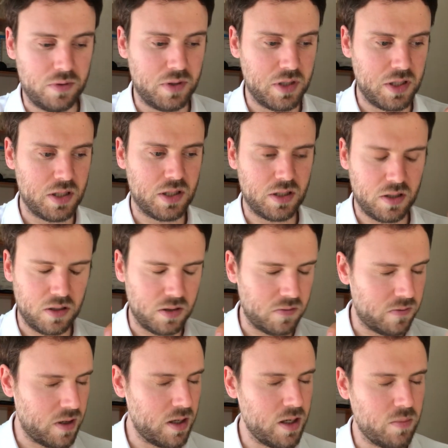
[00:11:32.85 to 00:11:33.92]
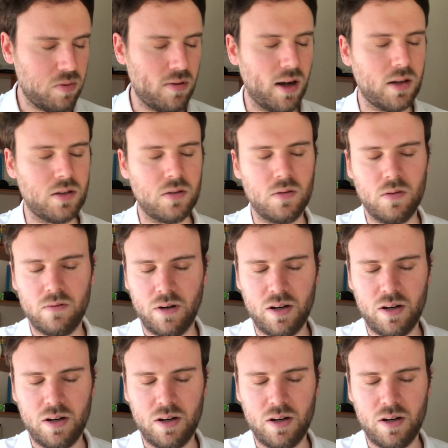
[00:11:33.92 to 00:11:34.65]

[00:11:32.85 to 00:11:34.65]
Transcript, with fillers: She's she's very practical,